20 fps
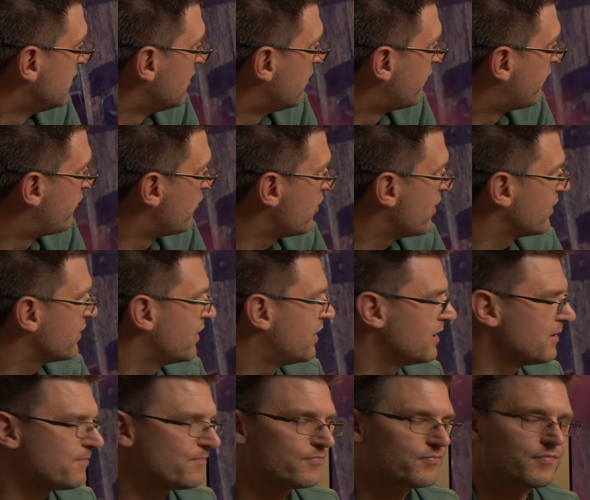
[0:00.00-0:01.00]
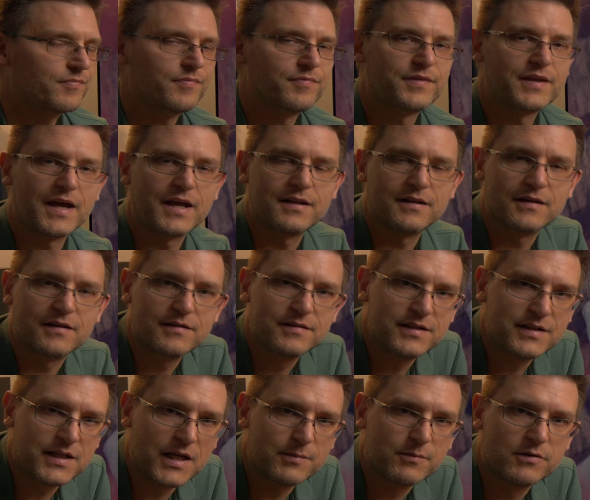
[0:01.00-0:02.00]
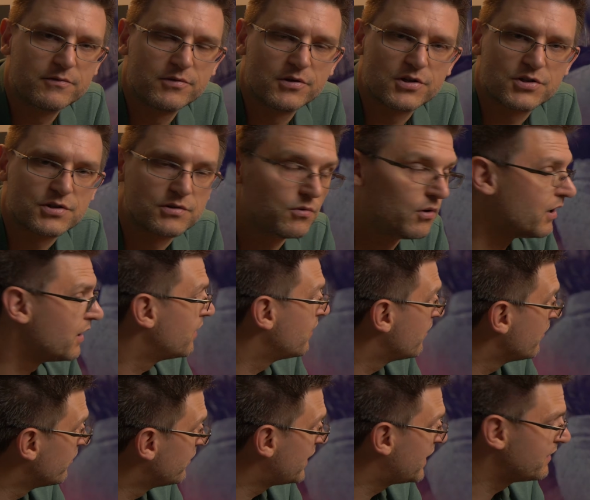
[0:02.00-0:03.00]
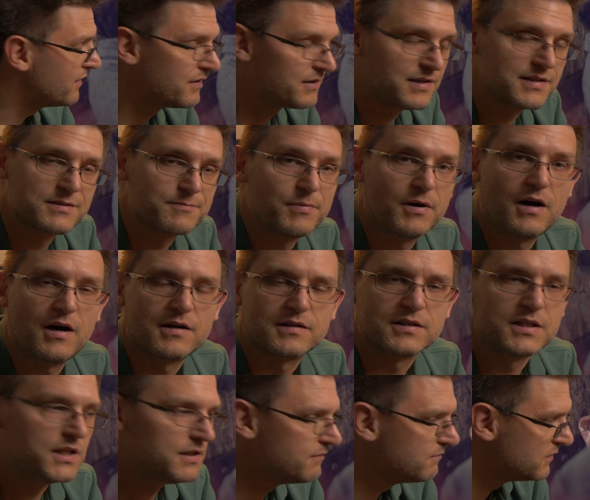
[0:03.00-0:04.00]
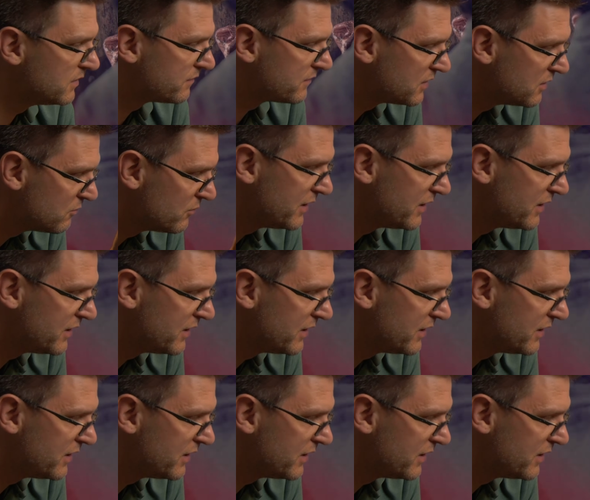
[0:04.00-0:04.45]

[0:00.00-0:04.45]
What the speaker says: further than the demo version, or than this part, even with the